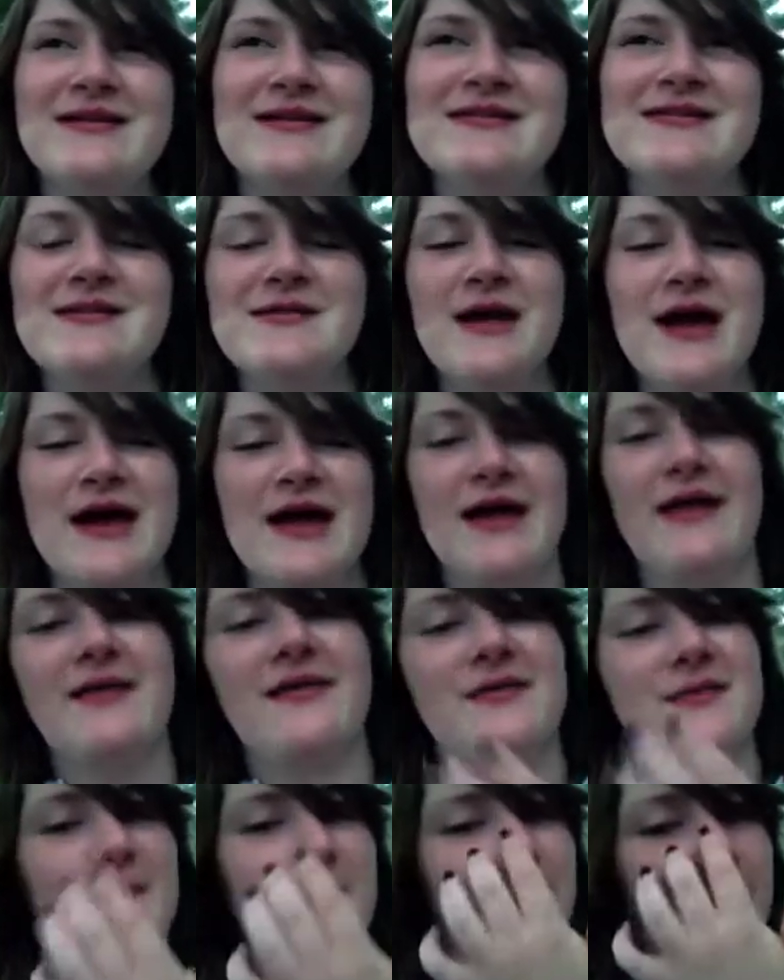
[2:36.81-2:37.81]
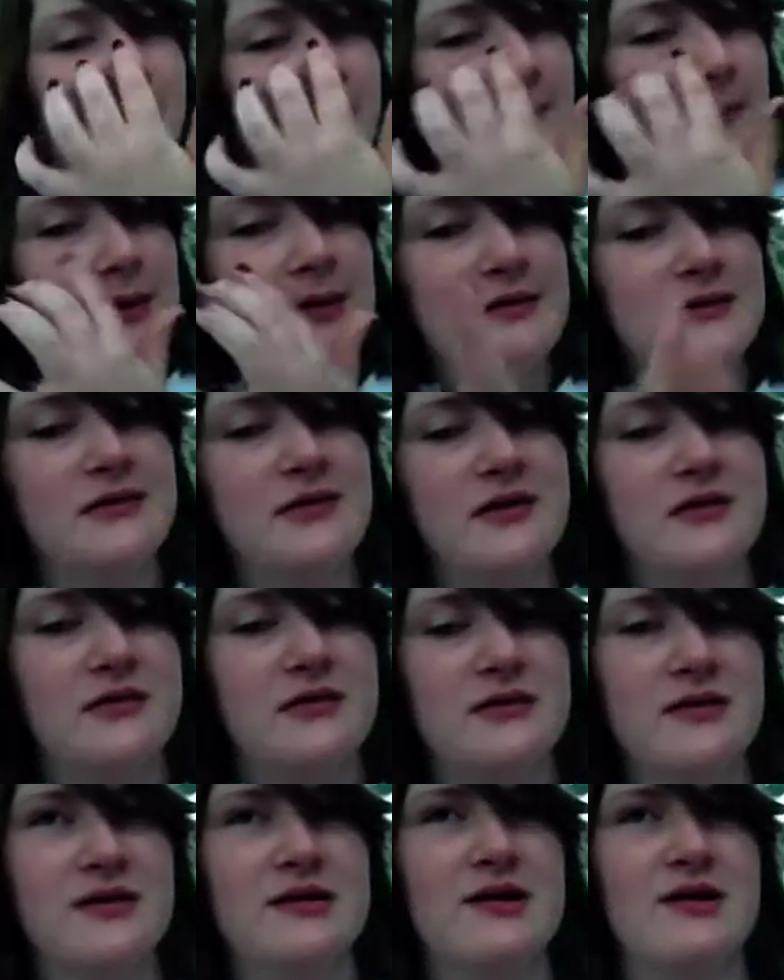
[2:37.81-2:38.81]
you guys, you know
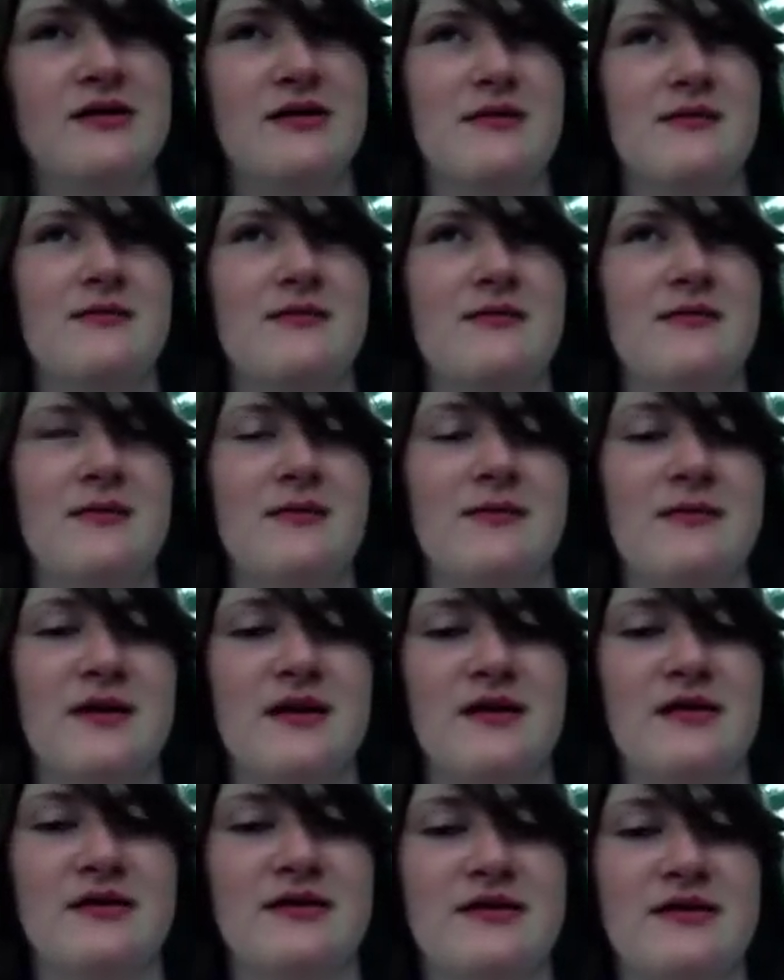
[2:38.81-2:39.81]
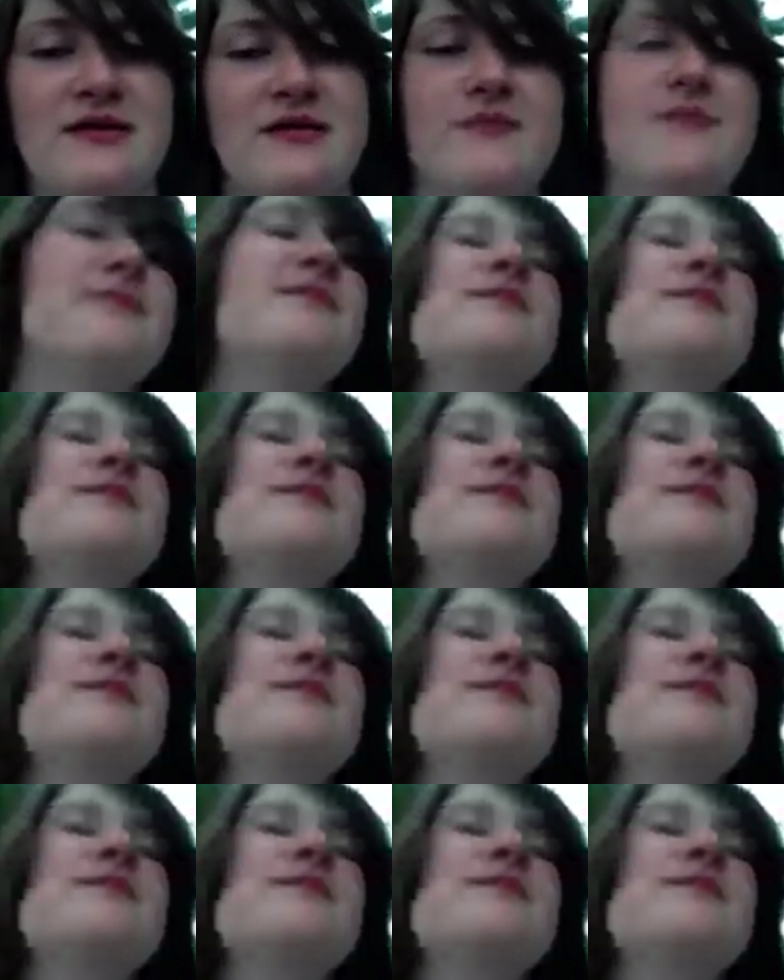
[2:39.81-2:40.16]
who I'm talking to.